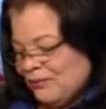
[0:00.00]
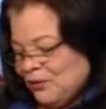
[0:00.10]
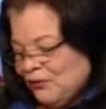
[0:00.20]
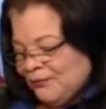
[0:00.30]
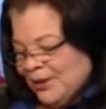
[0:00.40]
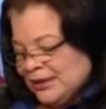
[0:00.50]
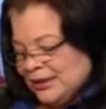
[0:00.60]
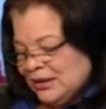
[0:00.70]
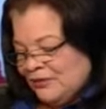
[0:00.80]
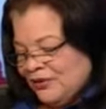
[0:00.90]
of the movement
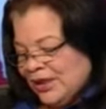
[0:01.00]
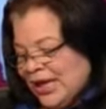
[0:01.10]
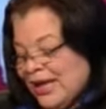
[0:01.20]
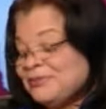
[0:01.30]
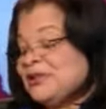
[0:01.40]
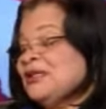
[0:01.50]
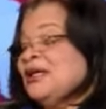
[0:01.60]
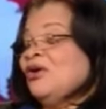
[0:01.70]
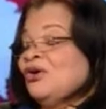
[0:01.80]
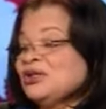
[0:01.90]
and of the captain
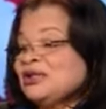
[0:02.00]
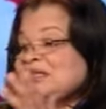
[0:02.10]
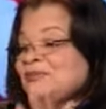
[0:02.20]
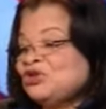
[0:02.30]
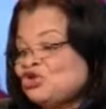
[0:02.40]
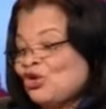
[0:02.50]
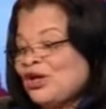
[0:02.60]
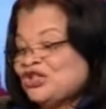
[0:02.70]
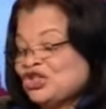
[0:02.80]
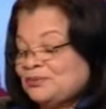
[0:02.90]
on a
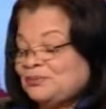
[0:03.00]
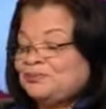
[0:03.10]
demonstration.